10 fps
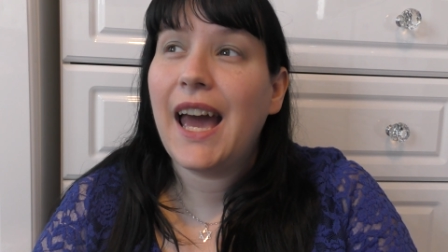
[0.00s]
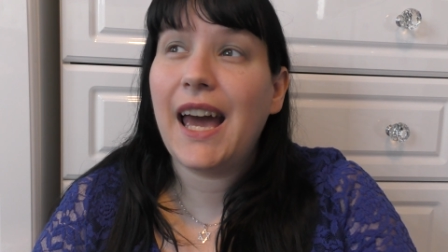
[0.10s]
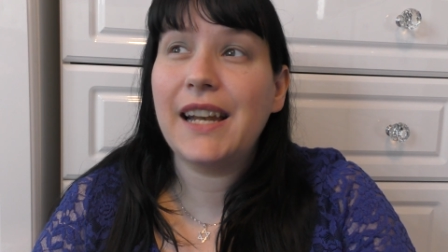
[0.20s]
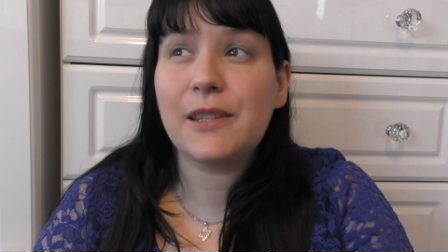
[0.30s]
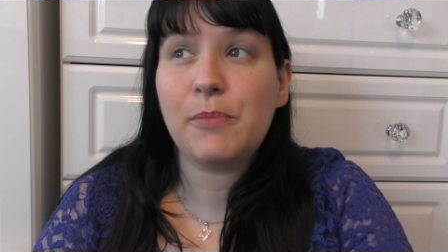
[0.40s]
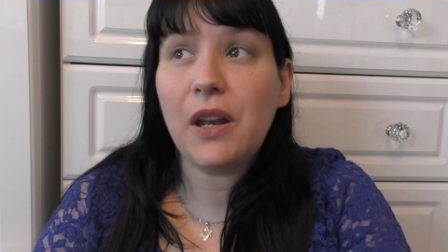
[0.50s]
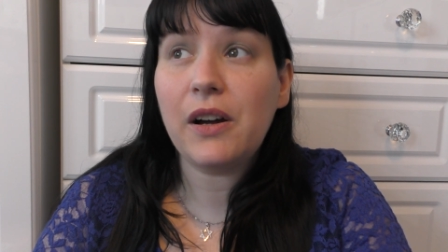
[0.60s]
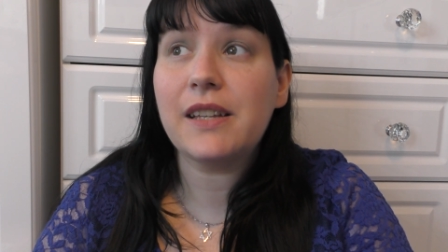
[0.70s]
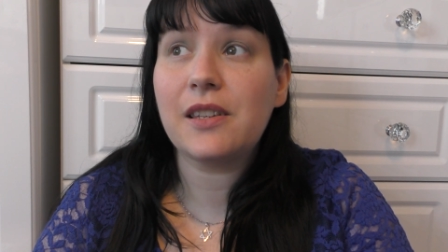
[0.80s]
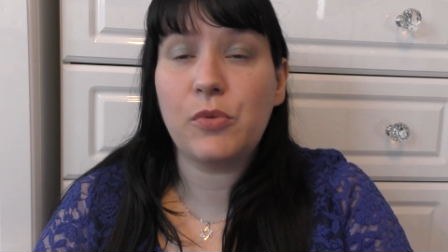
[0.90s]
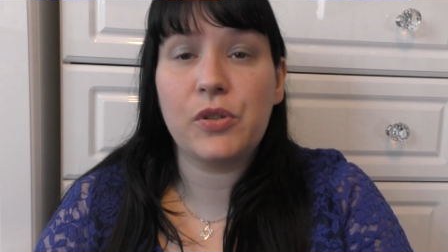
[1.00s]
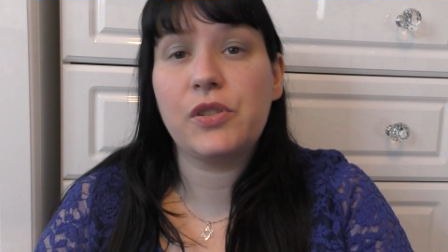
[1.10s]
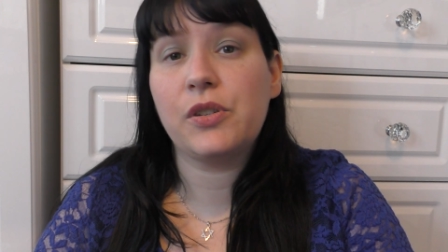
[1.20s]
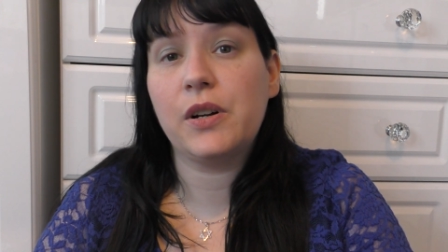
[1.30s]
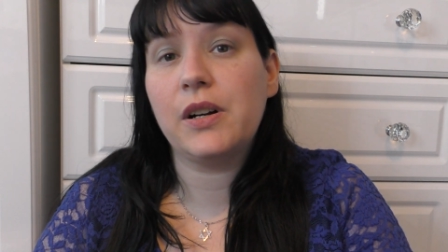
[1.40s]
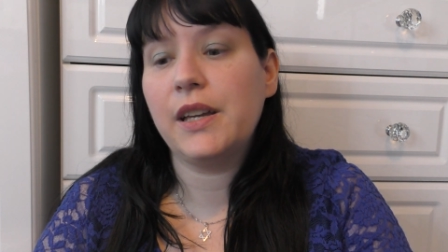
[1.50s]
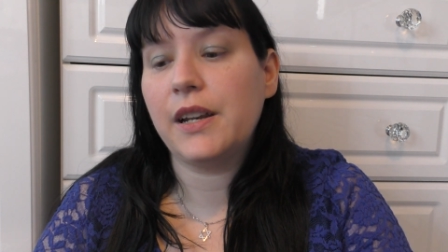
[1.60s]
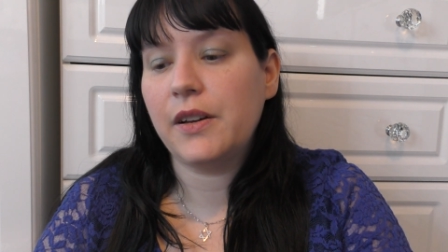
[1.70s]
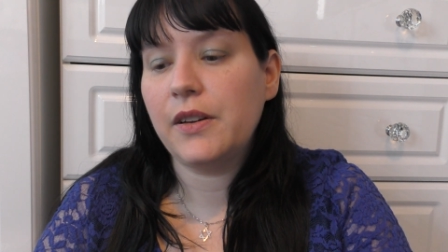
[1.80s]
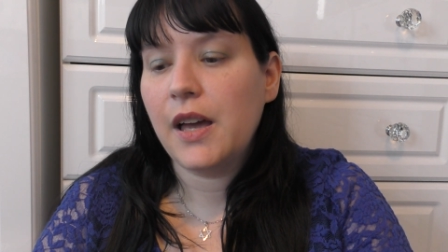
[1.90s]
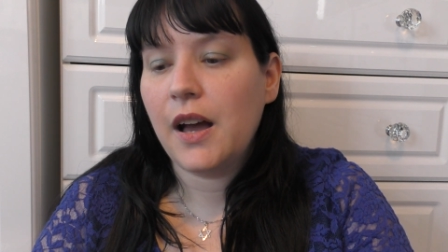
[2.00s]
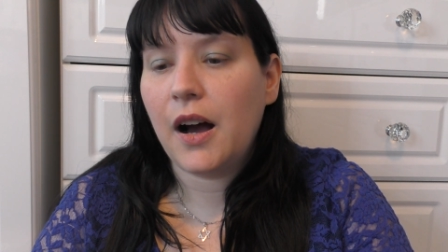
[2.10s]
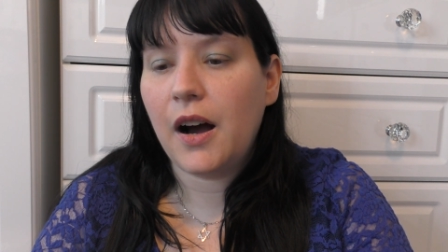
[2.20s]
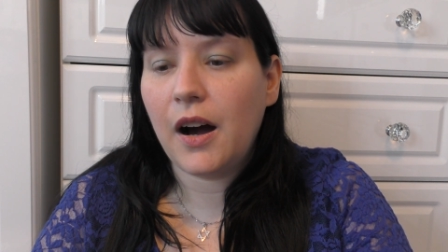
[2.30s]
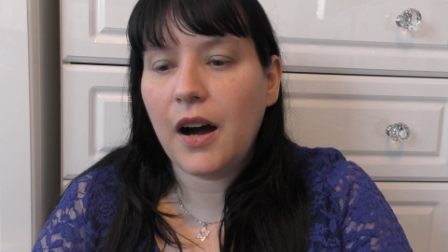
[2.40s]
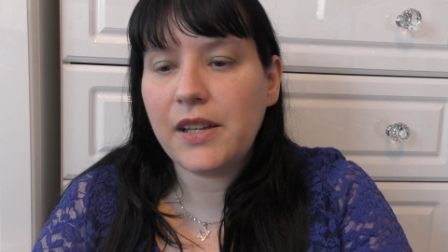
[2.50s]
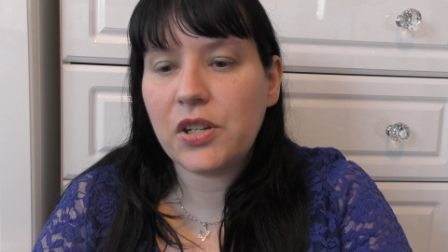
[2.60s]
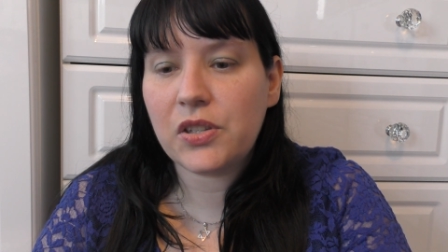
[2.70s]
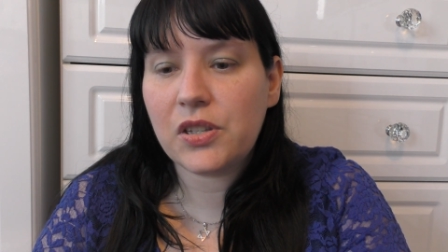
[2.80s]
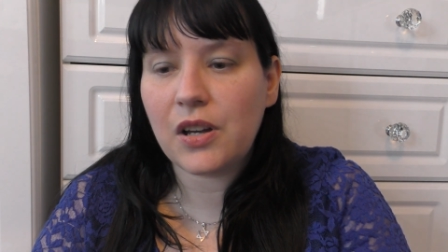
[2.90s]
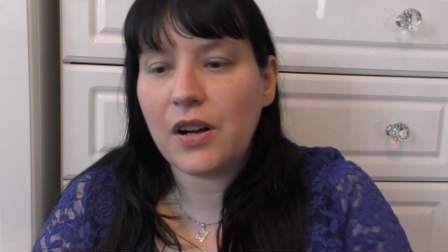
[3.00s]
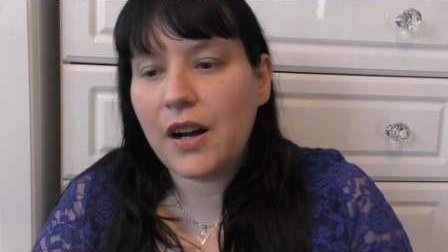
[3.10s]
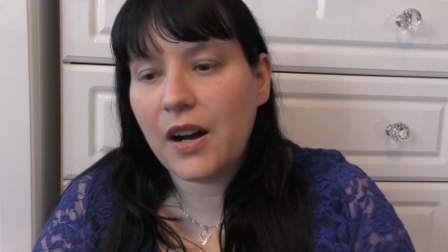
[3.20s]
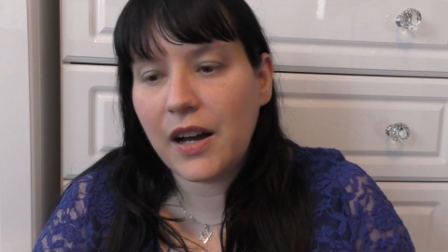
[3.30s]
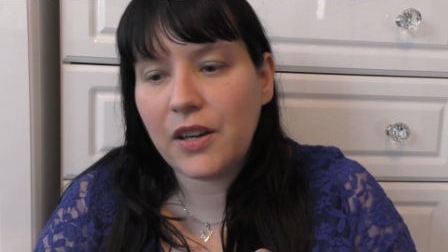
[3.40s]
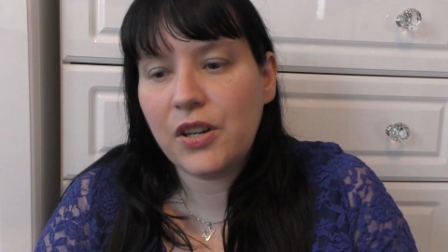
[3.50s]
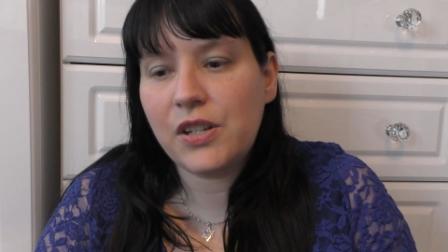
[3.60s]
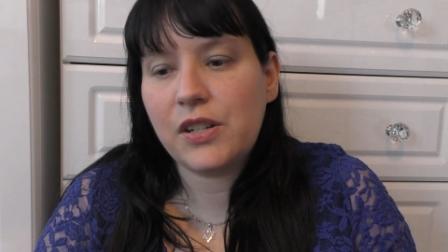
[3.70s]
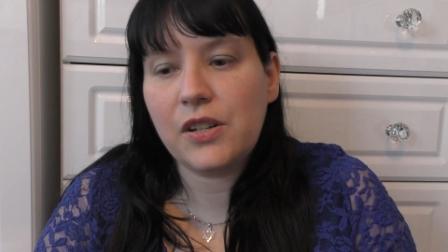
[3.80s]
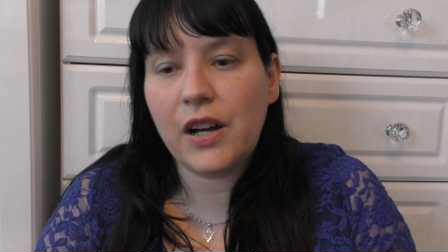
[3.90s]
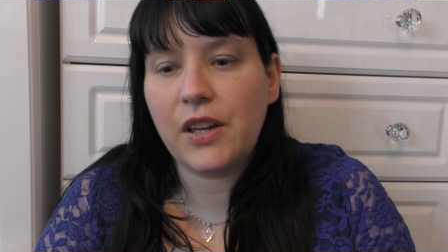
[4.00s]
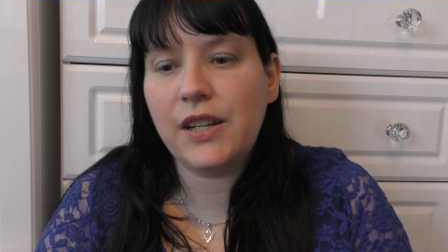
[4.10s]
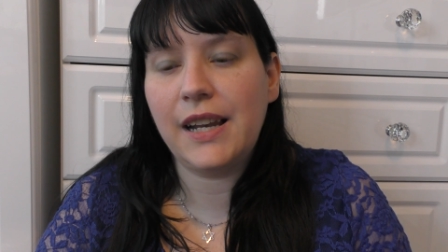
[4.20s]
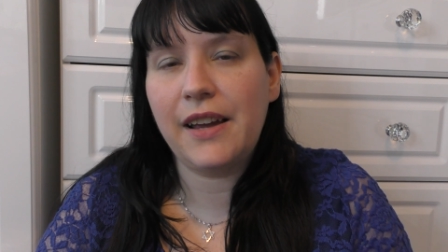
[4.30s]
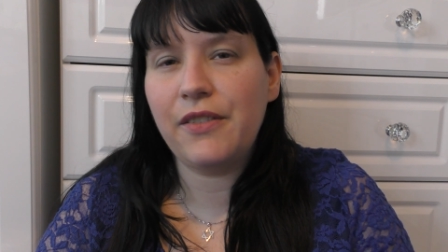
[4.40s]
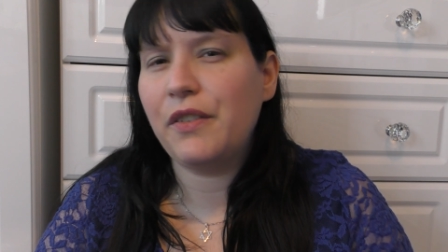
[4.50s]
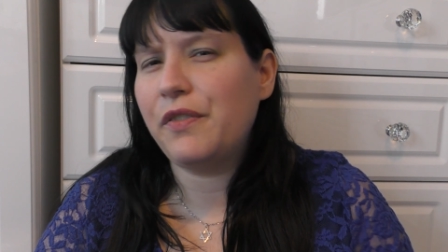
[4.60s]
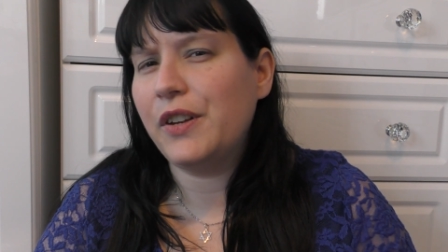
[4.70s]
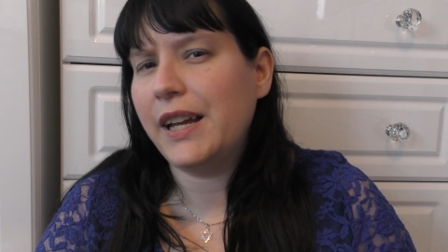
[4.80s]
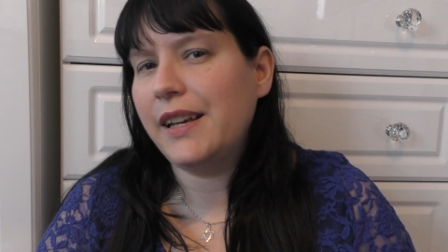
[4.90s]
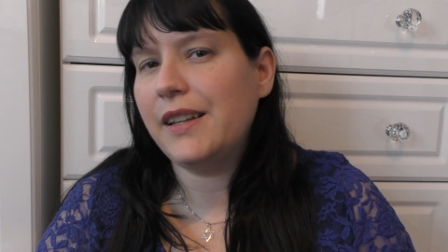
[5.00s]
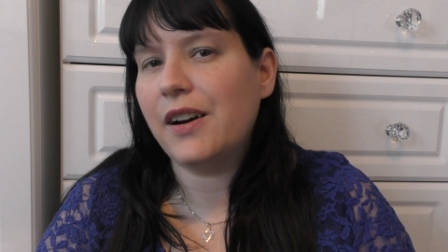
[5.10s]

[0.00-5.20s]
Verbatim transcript: And as polite as I was to her, you know, I just I couldn't I couldn't let her in fully.